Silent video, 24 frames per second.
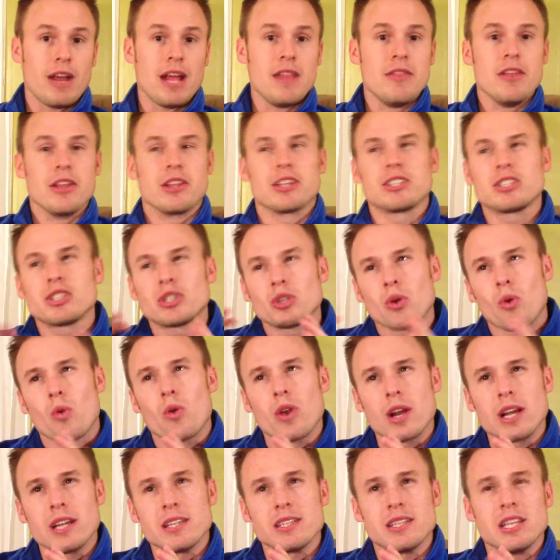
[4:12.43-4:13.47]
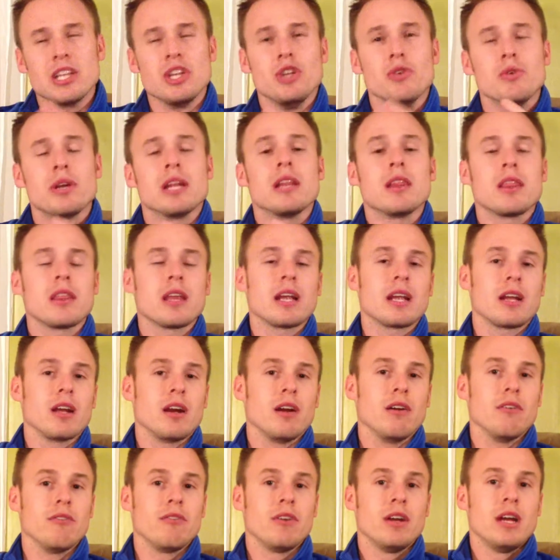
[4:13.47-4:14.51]
and the stories that you can think
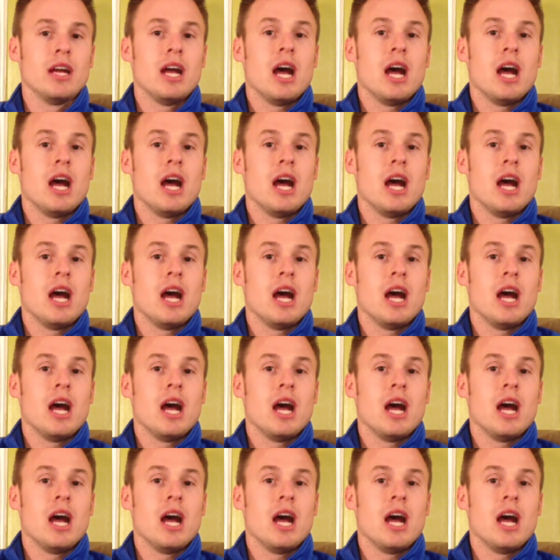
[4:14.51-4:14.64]
of